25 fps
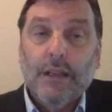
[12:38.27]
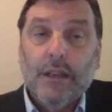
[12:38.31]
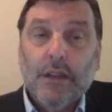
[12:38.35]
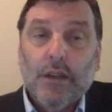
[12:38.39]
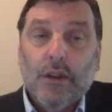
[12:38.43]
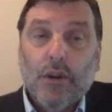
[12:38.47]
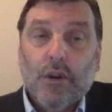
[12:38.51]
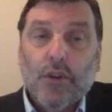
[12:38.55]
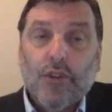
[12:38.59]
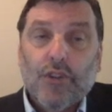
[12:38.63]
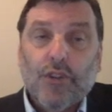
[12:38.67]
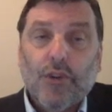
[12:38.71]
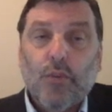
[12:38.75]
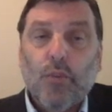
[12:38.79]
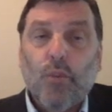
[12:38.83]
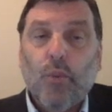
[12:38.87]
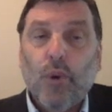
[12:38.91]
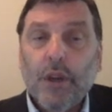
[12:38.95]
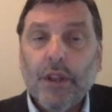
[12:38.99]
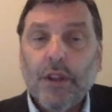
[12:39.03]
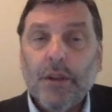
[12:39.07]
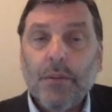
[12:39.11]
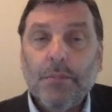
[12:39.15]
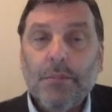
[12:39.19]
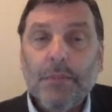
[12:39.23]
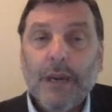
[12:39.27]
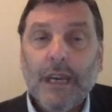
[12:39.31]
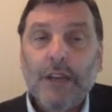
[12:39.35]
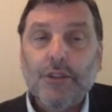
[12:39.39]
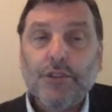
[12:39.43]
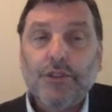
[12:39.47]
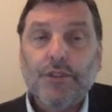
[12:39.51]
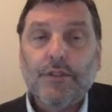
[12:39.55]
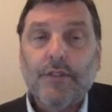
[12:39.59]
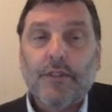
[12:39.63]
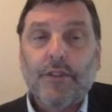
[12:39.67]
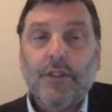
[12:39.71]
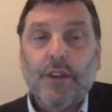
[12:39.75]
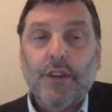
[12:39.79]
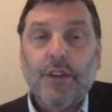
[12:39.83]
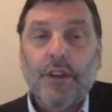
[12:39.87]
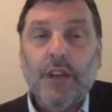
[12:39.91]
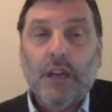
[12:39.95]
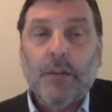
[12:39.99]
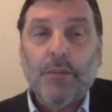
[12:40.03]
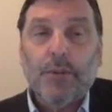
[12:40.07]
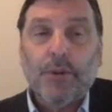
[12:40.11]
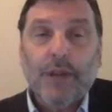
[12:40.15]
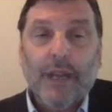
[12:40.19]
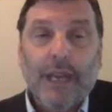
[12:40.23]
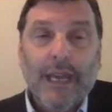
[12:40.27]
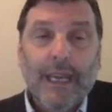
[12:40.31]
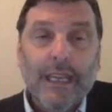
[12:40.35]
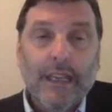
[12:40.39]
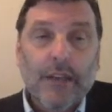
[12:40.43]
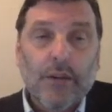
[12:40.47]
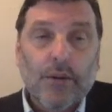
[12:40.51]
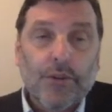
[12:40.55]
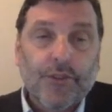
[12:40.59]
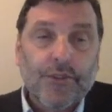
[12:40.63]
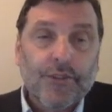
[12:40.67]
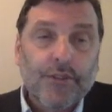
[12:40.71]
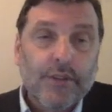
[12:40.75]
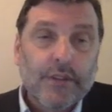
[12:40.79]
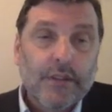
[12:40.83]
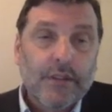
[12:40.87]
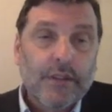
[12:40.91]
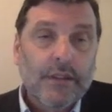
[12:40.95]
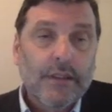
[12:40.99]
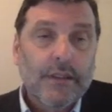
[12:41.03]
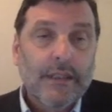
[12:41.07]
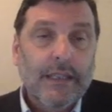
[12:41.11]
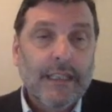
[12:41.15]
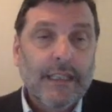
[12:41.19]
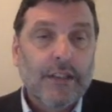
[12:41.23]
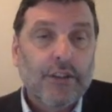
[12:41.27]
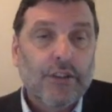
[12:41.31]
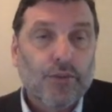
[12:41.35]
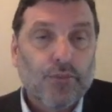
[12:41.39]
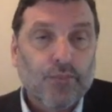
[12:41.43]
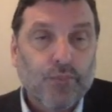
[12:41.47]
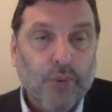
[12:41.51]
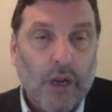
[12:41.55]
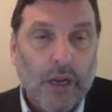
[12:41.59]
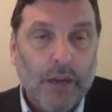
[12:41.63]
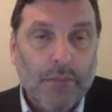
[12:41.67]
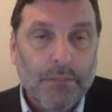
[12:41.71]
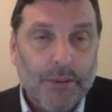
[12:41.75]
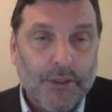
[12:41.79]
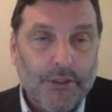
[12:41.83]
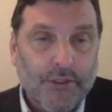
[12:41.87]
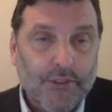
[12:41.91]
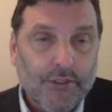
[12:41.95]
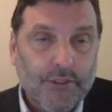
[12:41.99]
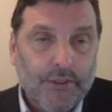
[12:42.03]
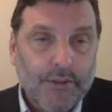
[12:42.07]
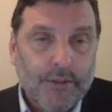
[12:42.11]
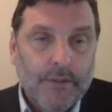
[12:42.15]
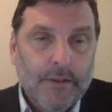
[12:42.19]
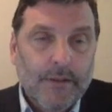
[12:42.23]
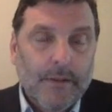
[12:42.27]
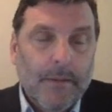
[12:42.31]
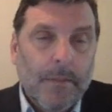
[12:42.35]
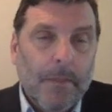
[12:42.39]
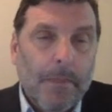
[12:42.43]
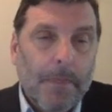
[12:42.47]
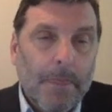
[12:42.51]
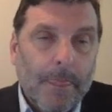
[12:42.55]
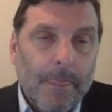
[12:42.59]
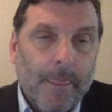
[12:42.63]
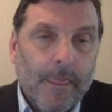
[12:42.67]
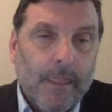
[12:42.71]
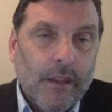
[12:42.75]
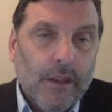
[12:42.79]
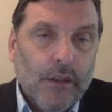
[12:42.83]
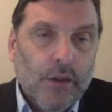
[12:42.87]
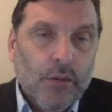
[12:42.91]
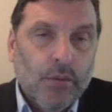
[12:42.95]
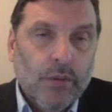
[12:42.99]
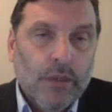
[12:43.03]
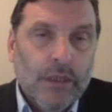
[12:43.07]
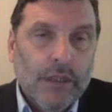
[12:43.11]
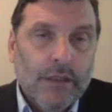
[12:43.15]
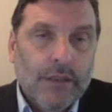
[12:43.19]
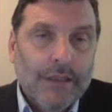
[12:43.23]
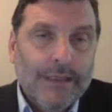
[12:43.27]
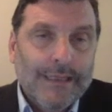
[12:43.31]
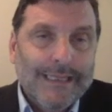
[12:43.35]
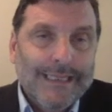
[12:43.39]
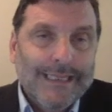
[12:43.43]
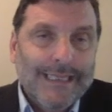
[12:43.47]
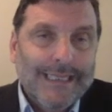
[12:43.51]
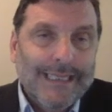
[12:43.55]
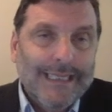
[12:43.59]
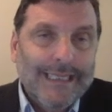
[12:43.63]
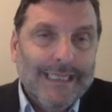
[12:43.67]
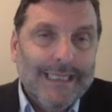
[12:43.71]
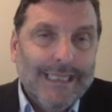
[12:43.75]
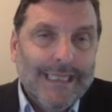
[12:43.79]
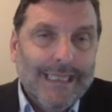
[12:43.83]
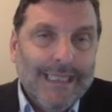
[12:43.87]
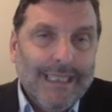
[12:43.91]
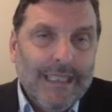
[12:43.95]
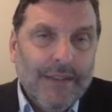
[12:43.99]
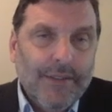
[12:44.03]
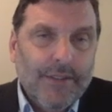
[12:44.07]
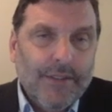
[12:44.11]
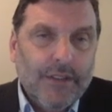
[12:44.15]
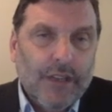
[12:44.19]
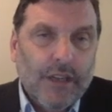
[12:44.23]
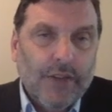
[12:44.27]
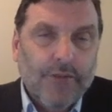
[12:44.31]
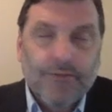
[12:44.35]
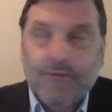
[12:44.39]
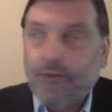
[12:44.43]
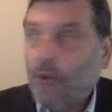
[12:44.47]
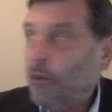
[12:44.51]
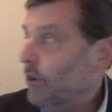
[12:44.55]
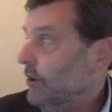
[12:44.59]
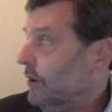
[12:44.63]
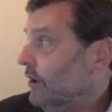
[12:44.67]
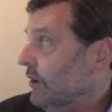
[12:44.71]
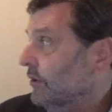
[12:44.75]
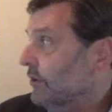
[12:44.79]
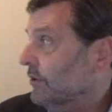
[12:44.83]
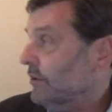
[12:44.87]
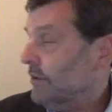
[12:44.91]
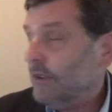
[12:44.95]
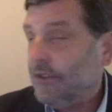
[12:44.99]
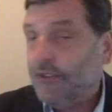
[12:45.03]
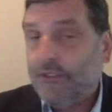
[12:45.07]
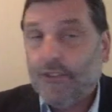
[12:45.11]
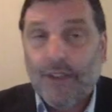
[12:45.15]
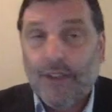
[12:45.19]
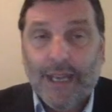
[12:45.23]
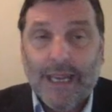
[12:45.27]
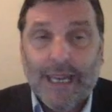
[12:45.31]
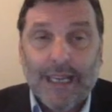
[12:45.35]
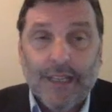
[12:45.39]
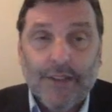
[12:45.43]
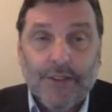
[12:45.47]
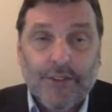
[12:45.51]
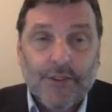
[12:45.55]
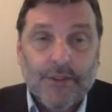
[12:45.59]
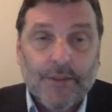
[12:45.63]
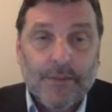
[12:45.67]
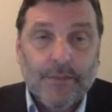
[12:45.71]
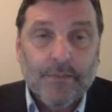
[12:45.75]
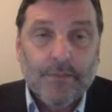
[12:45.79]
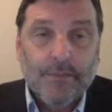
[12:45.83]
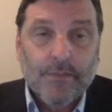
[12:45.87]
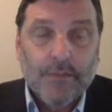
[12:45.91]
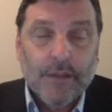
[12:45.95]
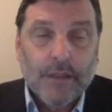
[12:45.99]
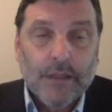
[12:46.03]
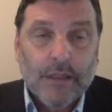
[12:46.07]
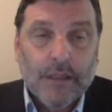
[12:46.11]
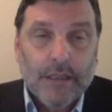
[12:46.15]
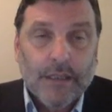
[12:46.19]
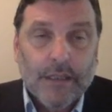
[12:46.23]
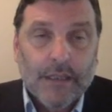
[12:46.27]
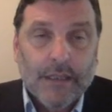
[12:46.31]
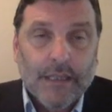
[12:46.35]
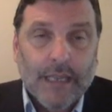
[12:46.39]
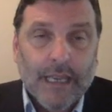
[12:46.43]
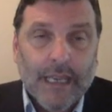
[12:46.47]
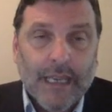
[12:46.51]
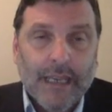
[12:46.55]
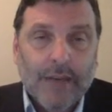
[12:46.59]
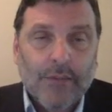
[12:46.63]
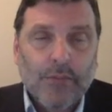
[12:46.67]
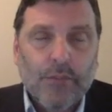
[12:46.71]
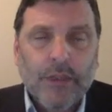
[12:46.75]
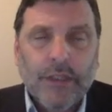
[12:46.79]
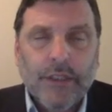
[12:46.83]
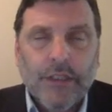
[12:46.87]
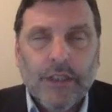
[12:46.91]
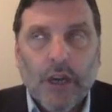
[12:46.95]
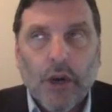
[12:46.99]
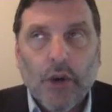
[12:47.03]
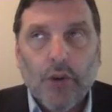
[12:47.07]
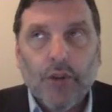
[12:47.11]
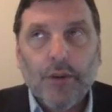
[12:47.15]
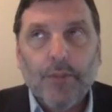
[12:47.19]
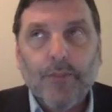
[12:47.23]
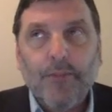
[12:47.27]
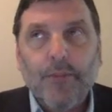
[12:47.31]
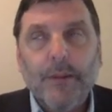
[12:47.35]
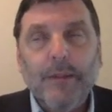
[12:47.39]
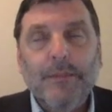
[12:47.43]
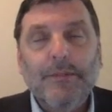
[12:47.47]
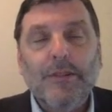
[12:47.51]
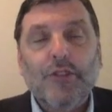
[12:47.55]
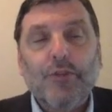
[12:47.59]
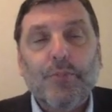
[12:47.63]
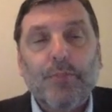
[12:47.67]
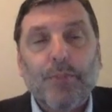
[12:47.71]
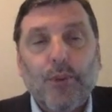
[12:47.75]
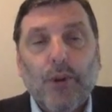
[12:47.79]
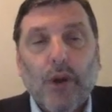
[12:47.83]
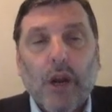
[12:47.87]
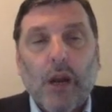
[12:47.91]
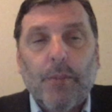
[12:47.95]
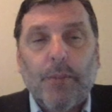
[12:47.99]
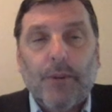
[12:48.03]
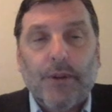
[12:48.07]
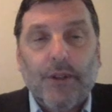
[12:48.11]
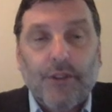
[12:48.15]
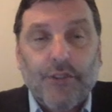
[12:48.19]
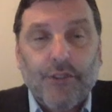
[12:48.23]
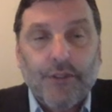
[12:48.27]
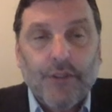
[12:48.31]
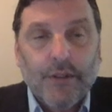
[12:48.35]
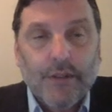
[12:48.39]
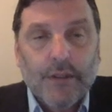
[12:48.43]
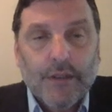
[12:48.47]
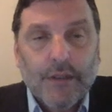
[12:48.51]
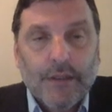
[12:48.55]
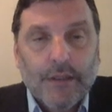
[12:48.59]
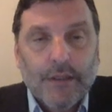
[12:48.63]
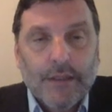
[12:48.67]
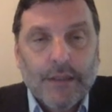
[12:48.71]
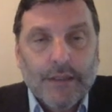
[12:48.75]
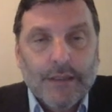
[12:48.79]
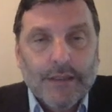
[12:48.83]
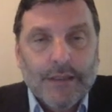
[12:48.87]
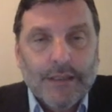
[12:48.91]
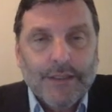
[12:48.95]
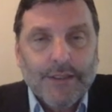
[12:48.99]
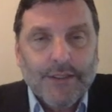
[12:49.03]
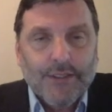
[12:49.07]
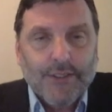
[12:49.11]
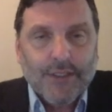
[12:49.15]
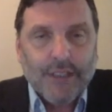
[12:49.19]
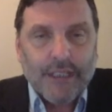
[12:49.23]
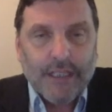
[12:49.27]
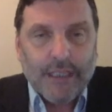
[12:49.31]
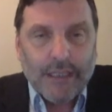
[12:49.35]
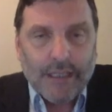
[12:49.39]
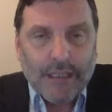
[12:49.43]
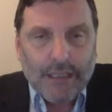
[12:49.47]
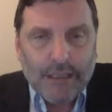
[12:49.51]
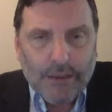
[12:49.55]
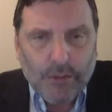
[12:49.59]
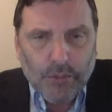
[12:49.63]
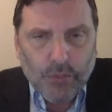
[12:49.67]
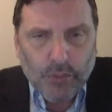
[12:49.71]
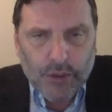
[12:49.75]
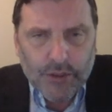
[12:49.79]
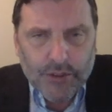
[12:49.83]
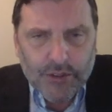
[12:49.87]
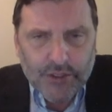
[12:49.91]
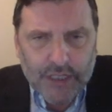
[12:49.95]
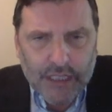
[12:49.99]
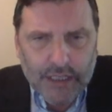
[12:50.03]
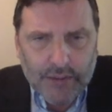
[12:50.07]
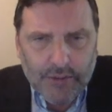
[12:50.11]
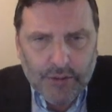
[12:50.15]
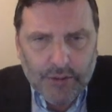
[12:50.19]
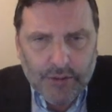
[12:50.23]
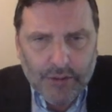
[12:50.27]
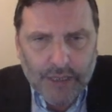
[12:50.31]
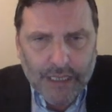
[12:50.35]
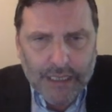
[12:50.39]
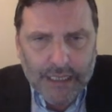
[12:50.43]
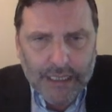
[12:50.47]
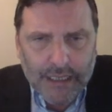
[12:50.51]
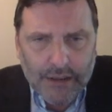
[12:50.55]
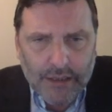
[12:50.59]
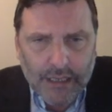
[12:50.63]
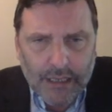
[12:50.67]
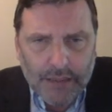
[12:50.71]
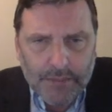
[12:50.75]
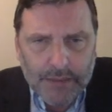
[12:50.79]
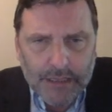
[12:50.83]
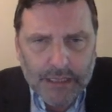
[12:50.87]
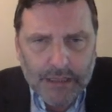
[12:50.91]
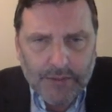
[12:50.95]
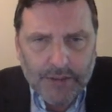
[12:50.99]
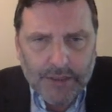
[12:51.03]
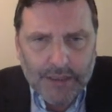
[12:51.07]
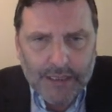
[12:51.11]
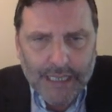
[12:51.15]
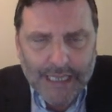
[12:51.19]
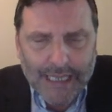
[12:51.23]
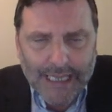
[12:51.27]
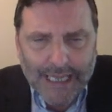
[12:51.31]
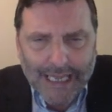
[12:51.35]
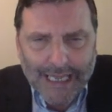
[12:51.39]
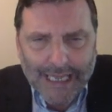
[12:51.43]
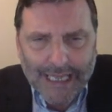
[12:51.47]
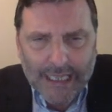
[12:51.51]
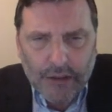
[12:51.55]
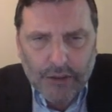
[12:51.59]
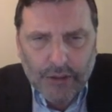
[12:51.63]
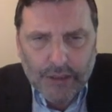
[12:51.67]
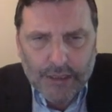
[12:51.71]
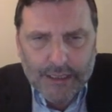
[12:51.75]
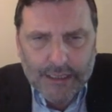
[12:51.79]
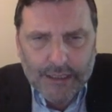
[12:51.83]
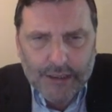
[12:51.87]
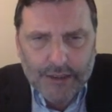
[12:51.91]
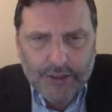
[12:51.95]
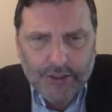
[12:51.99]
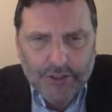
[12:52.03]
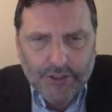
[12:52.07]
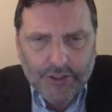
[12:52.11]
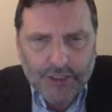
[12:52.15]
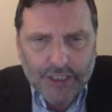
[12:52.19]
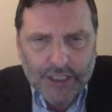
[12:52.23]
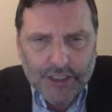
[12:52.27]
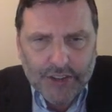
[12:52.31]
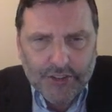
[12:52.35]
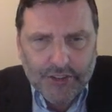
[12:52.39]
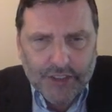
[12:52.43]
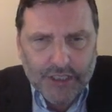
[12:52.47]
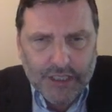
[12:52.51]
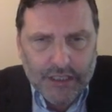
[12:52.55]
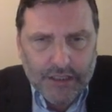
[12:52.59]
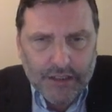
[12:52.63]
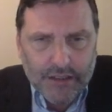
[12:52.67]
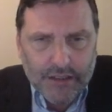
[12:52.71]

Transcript: So what are the measures of the numbered angles in the rhombus? Well, if it's got 4 congruent sides, and we know the previous properties, let's see, what's given right here? I'm given that angle right there is 60.